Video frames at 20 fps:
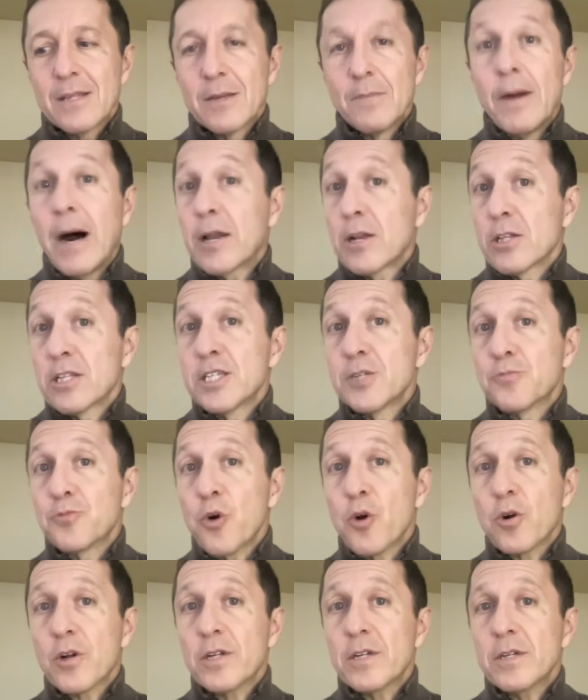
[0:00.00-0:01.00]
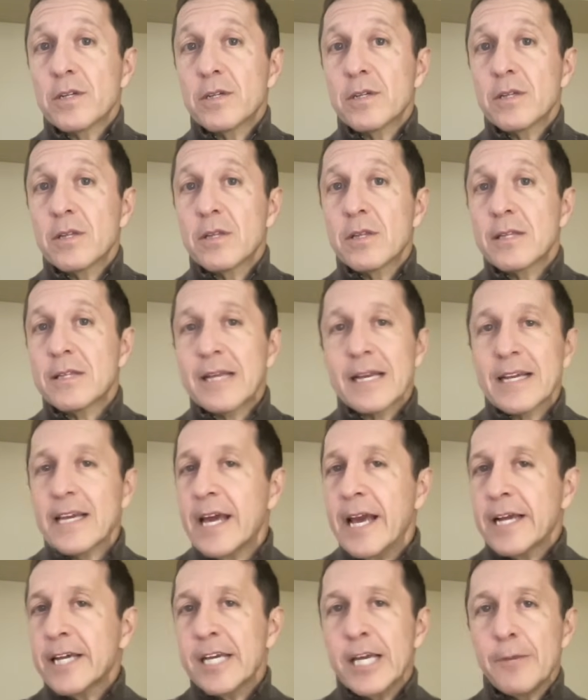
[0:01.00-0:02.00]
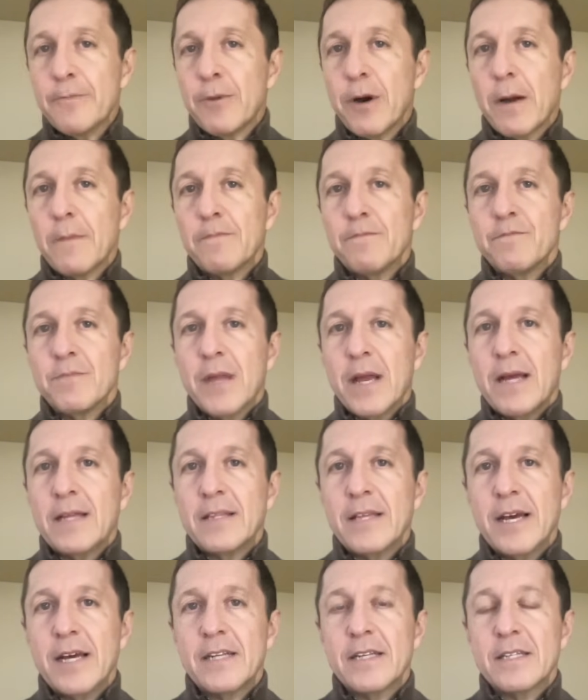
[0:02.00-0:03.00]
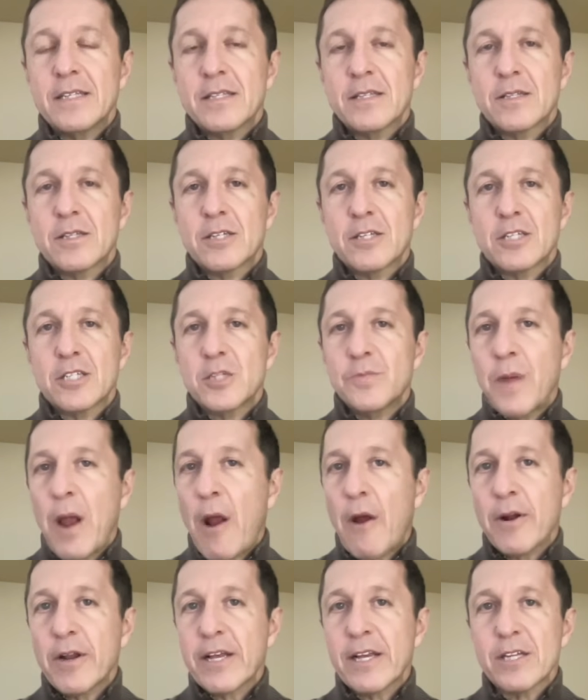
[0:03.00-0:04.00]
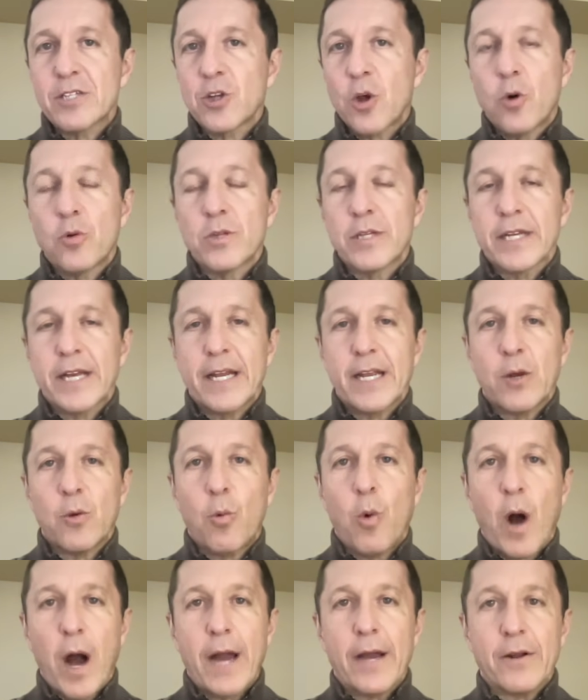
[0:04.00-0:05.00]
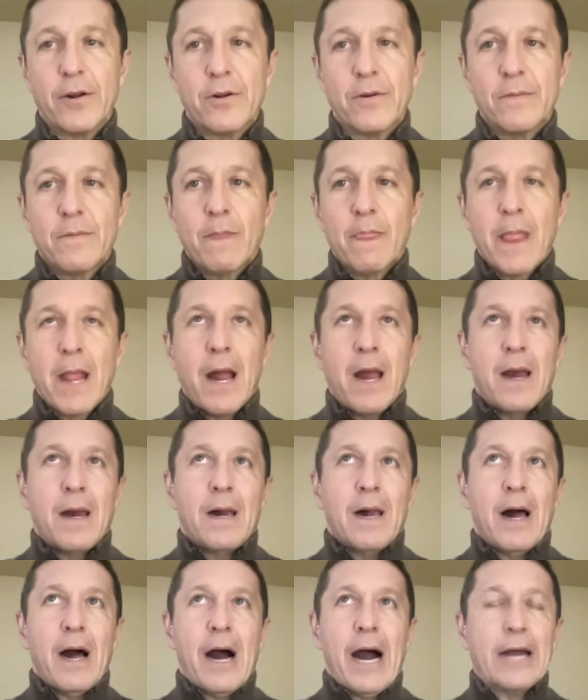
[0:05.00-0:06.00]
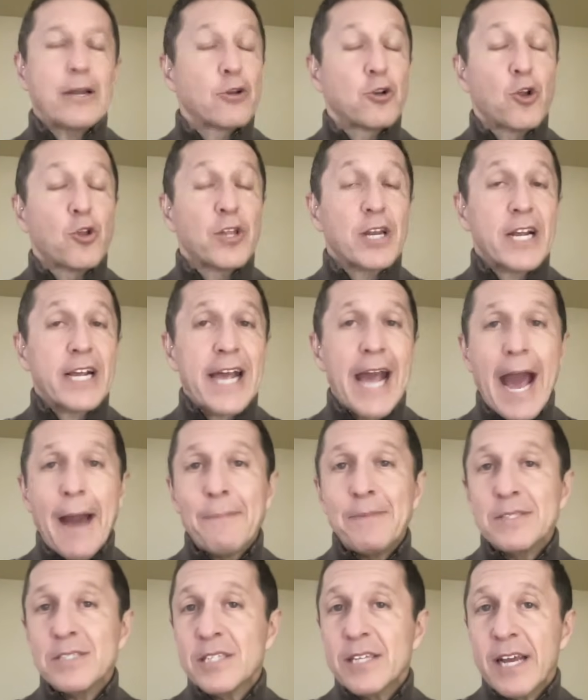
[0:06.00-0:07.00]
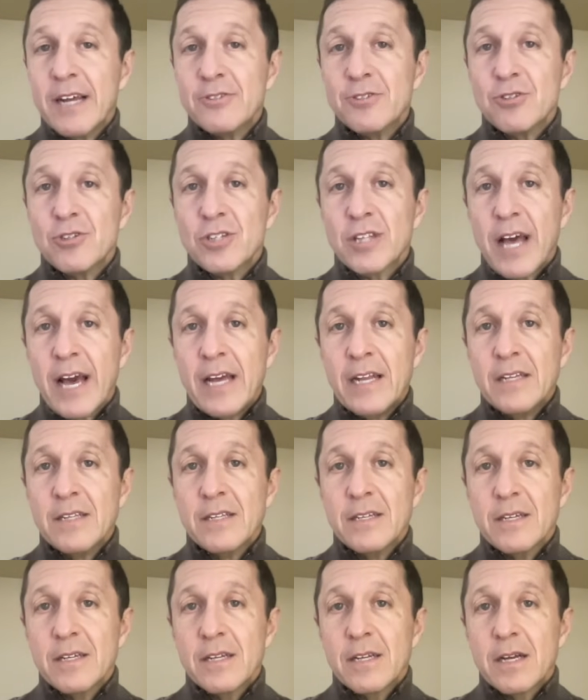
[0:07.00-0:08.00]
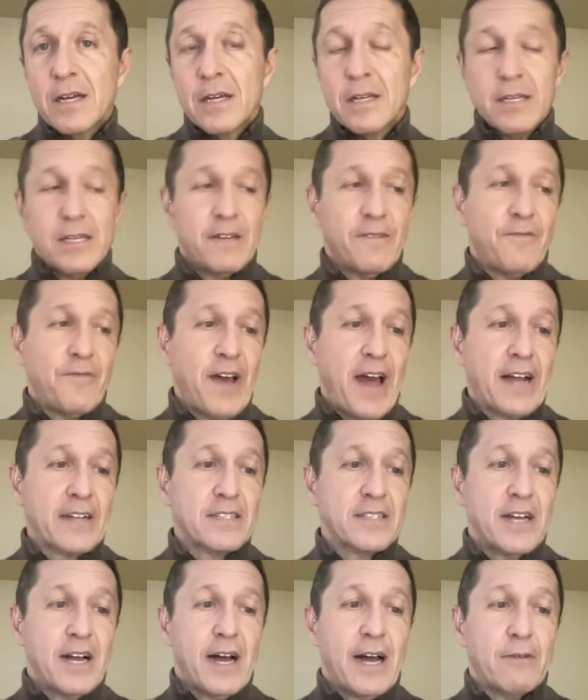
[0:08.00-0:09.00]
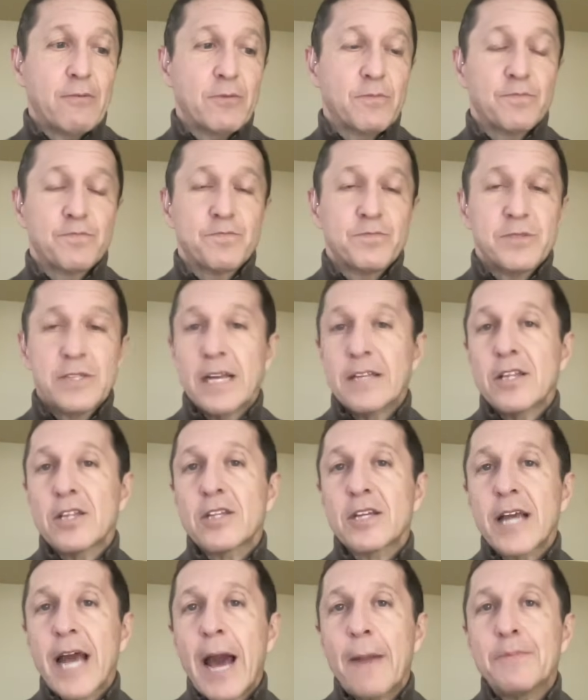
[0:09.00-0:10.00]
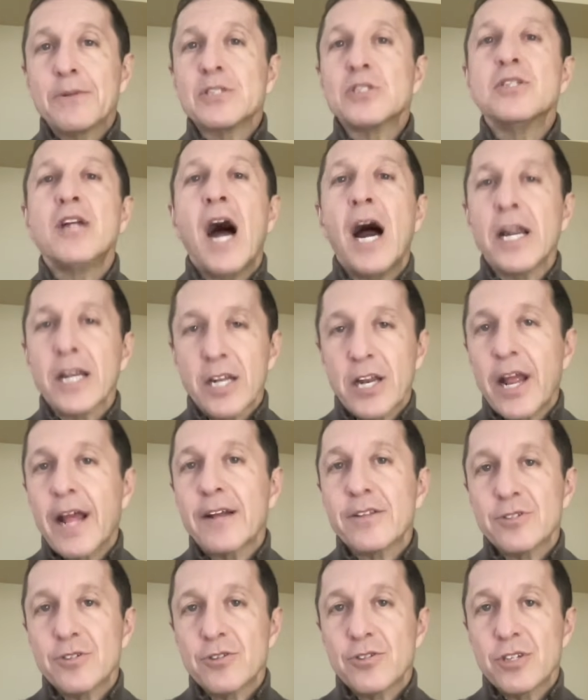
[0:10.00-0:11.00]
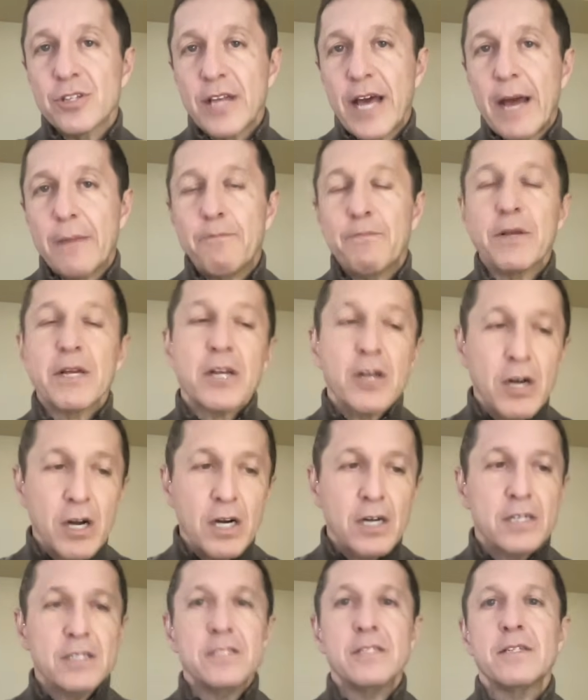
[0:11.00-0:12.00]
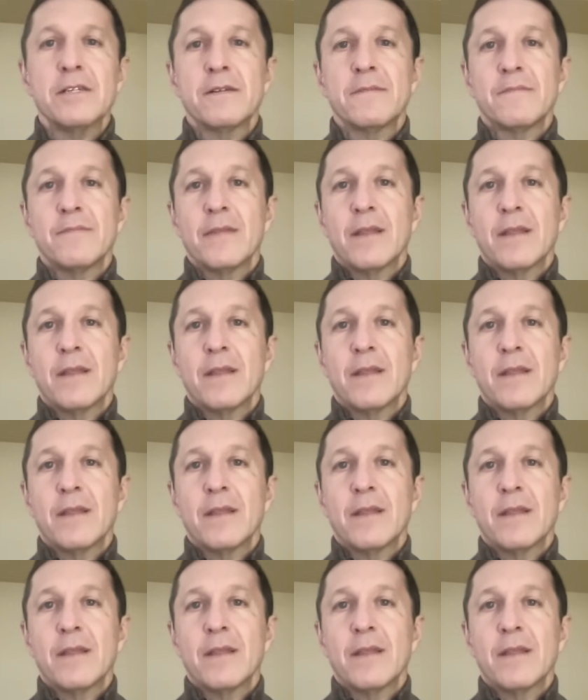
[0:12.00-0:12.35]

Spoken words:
the model is broken, that they can't keep up, and that the disparity is only getting wider. I don't know that a cap is the answer to that. In fact, I would say that the cap is not an answer to that because,